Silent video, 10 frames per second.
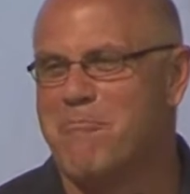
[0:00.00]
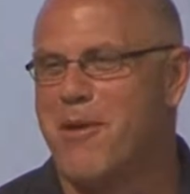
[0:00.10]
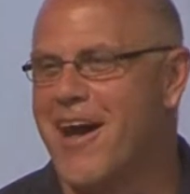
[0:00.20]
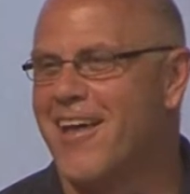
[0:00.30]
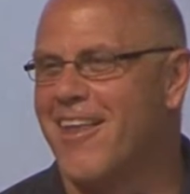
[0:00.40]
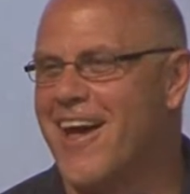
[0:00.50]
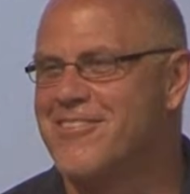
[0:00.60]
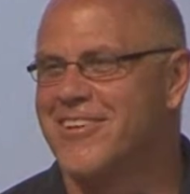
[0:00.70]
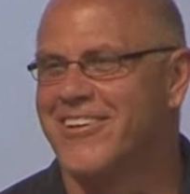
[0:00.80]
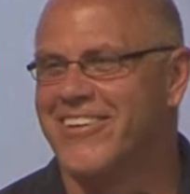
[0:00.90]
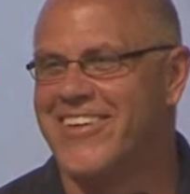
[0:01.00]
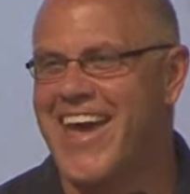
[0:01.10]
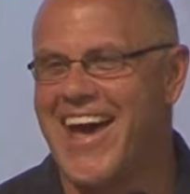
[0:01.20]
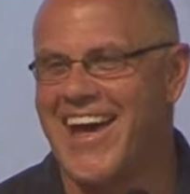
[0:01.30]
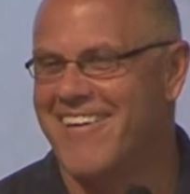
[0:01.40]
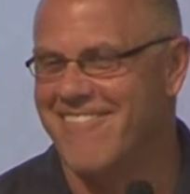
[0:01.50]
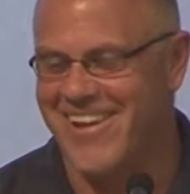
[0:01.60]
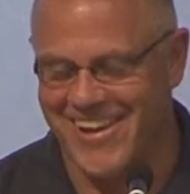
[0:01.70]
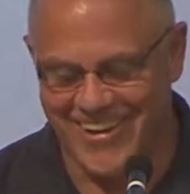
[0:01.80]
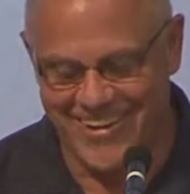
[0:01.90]
biological dad,
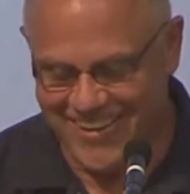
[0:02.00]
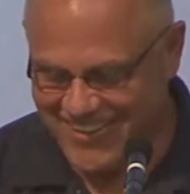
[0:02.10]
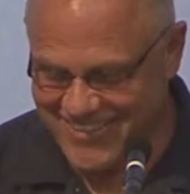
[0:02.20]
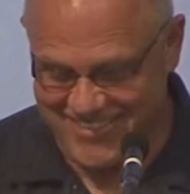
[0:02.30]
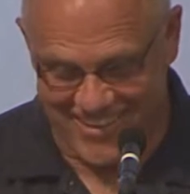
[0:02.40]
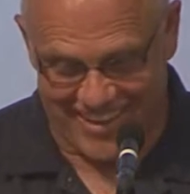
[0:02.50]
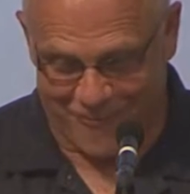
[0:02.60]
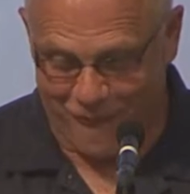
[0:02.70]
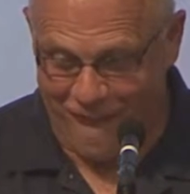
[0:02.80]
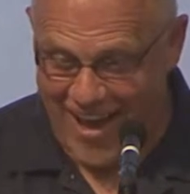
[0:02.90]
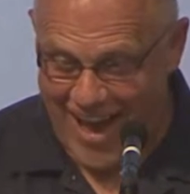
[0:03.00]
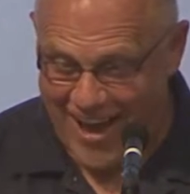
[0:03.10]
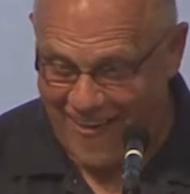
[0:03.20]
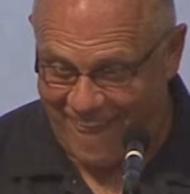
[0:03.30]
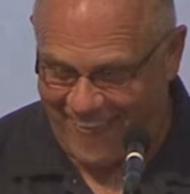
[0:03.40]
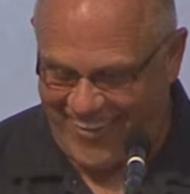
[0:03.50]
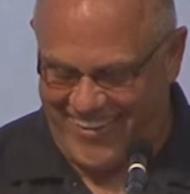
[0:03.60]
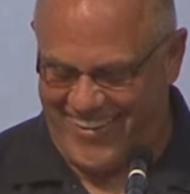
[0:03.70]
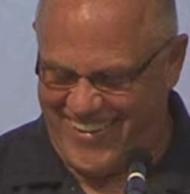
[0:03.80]
man. It was like, wow.